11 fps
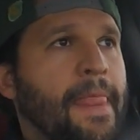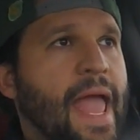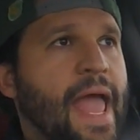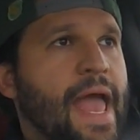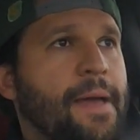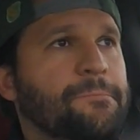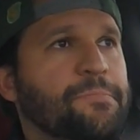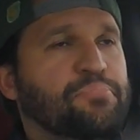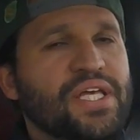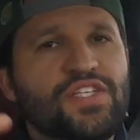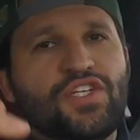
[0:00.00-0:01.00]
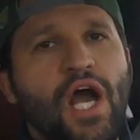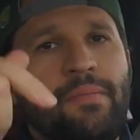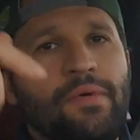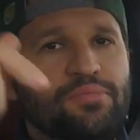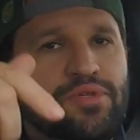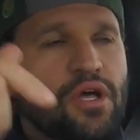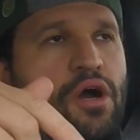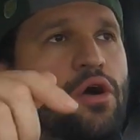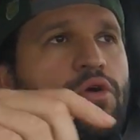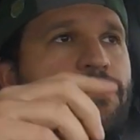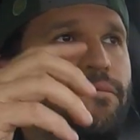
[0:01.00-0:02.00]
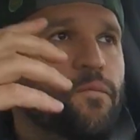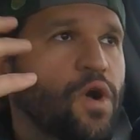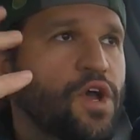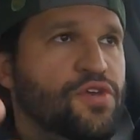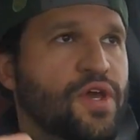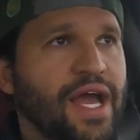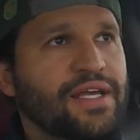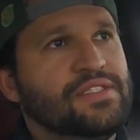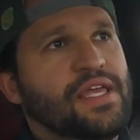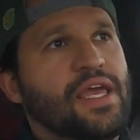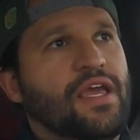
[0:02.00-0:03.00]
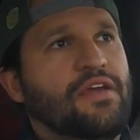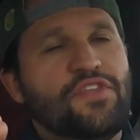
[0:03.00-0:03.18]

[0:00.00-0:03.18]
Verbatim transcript: And please comment below what you guys think.